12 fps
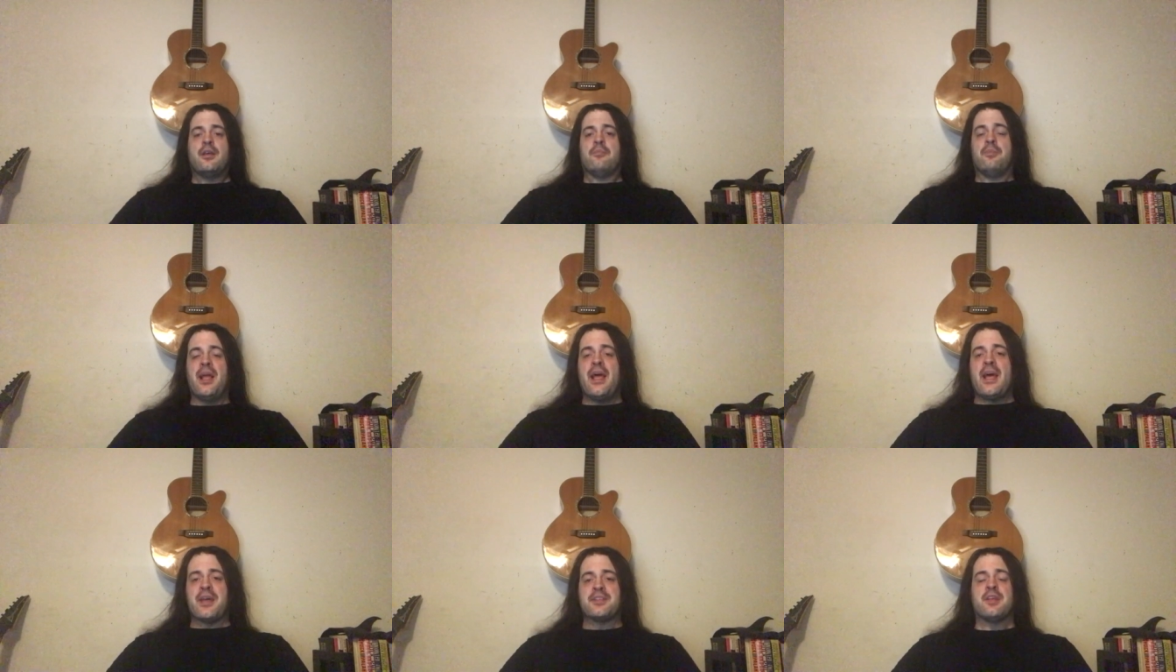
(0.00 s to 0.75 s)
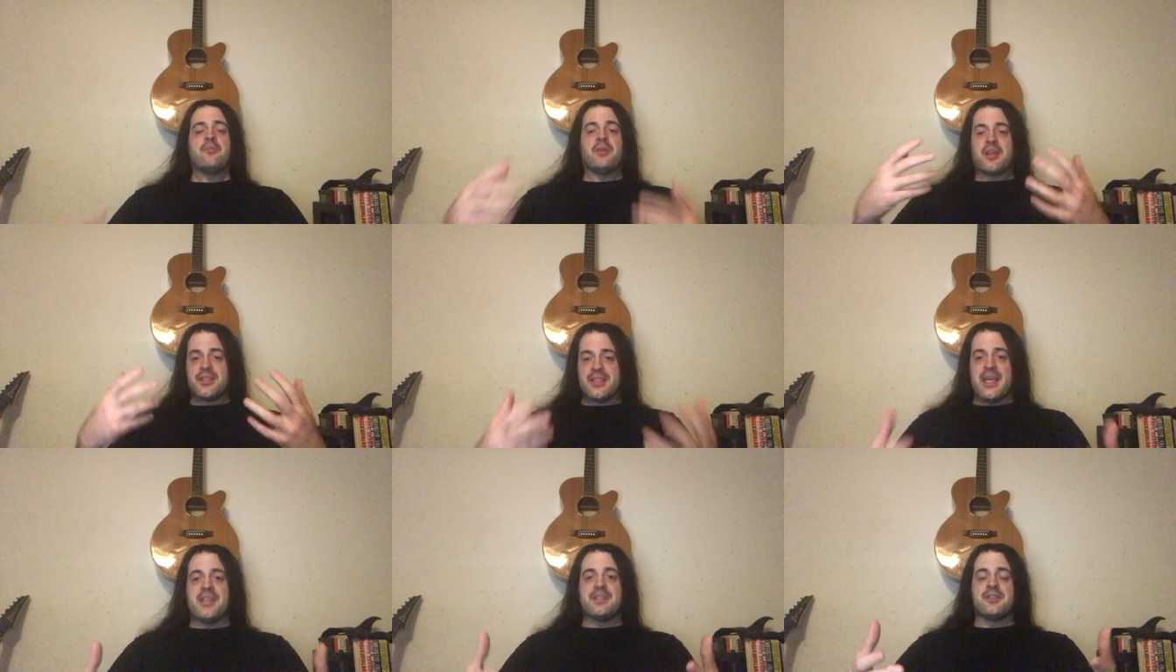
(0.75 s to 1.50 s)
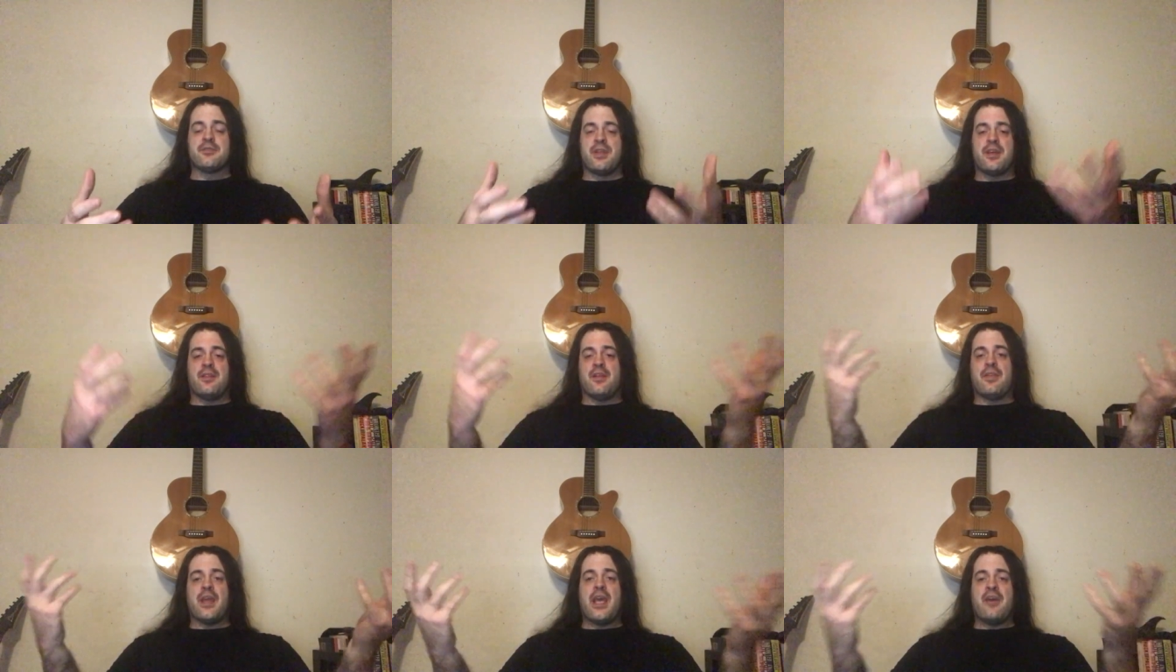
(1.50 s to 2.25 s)
blacks because that's
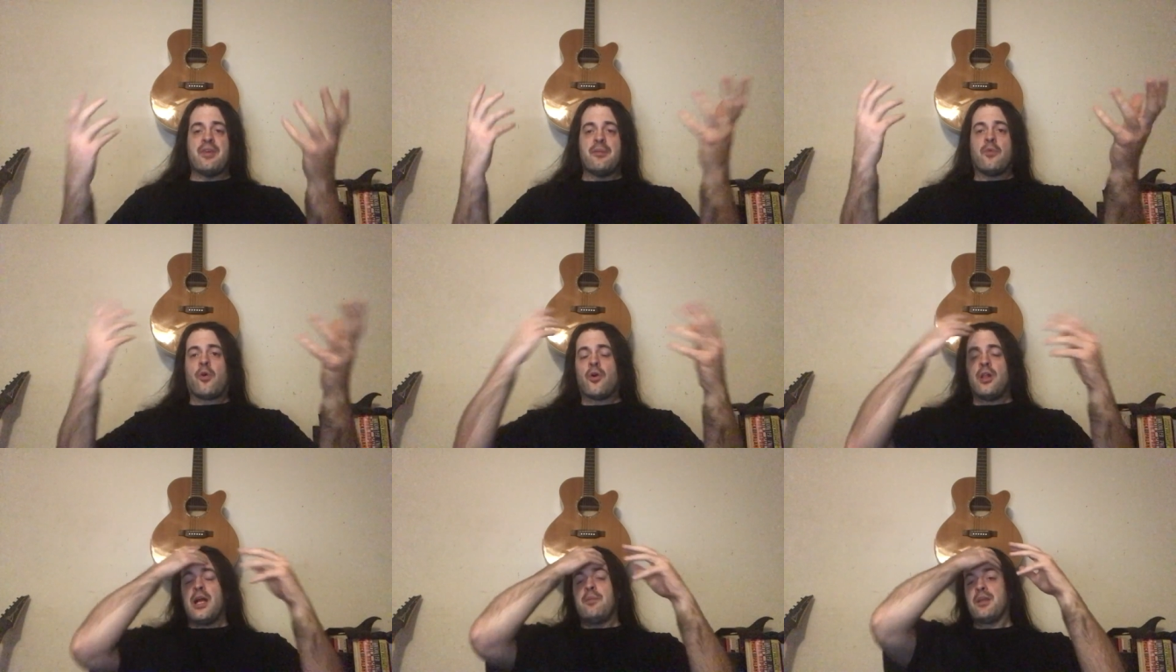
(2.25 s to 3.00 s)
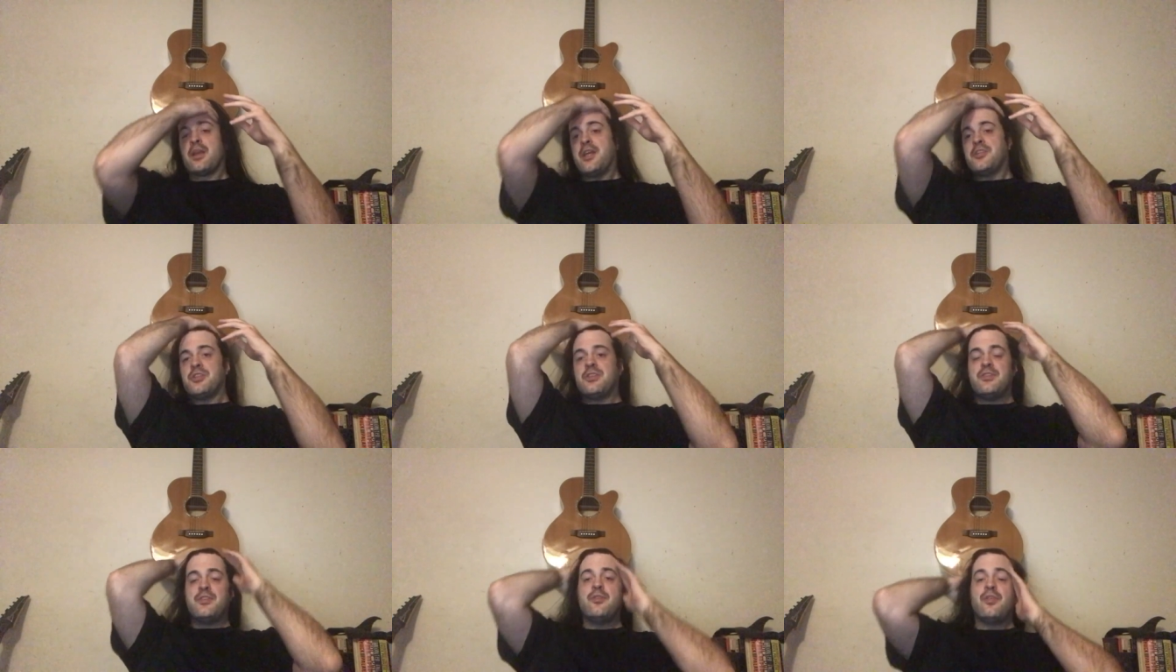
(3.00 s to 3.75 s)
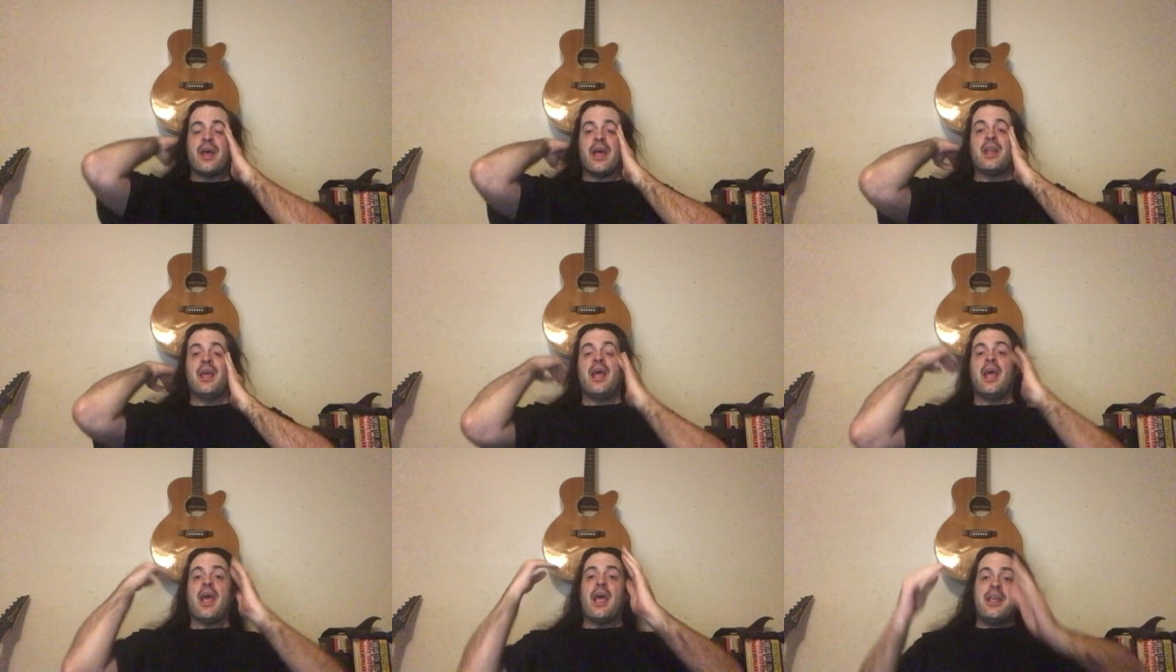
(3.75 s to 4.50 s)
that they have a moral obligation to do that
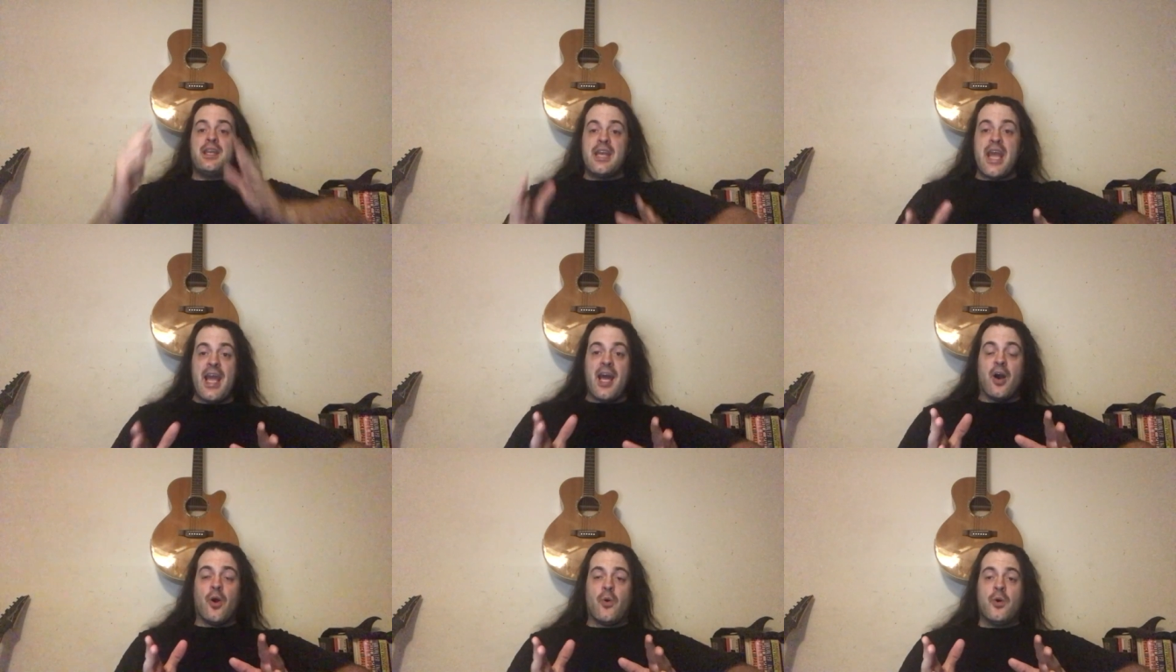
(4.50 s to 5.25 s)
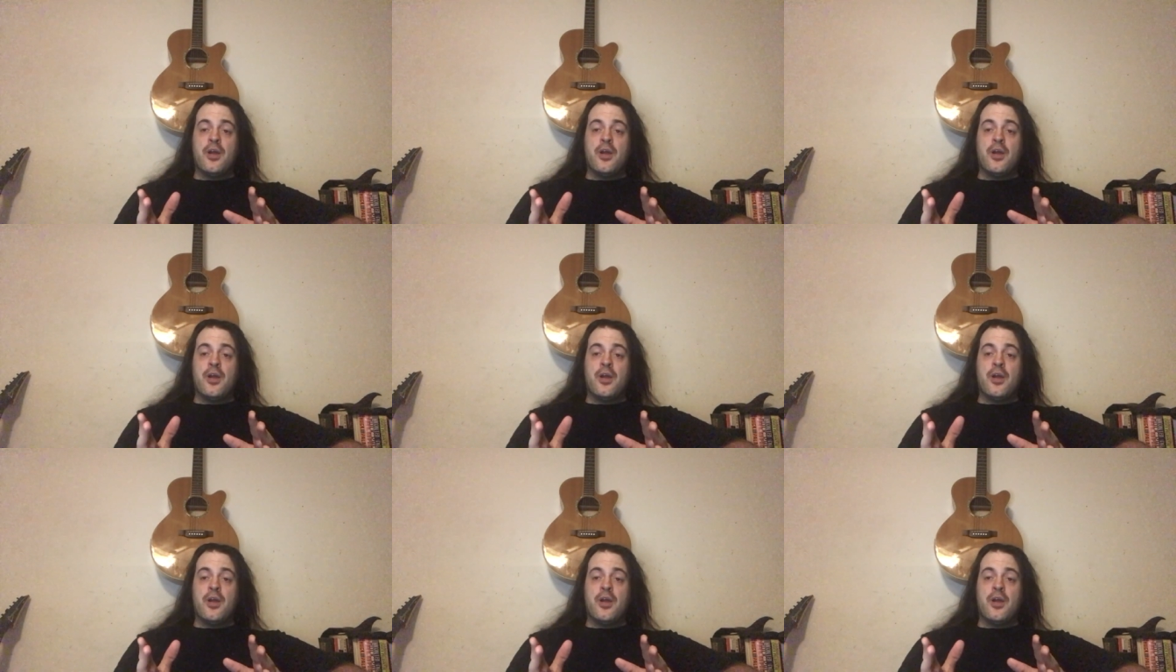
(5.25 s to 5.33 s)
and now